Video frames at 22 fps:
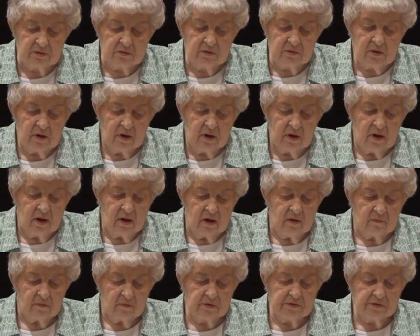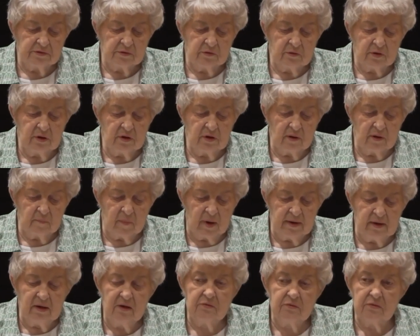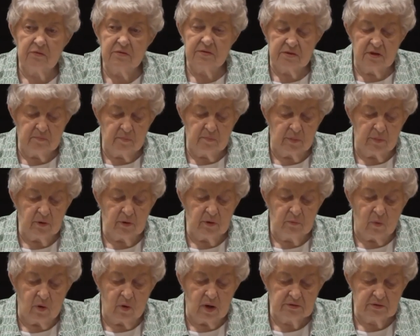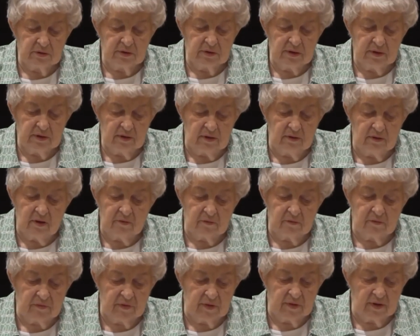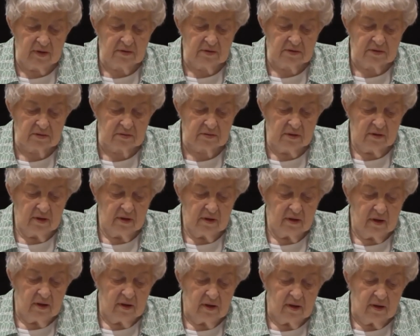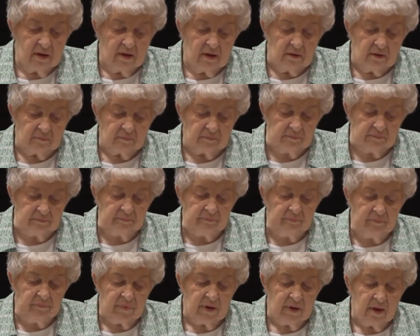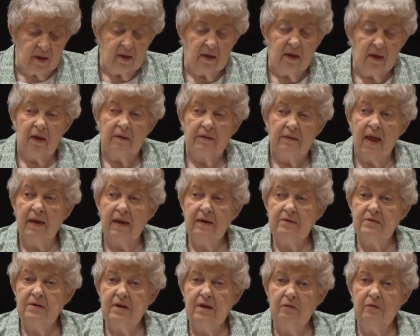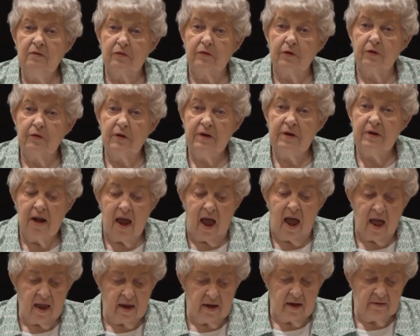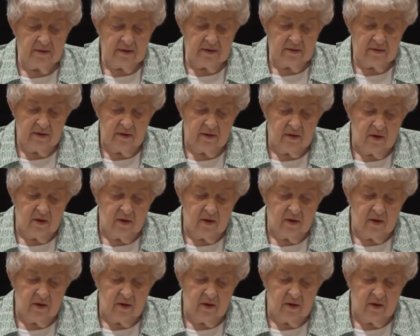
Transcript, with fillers: teacher for stirring up my interest in bird watching and other things. 1939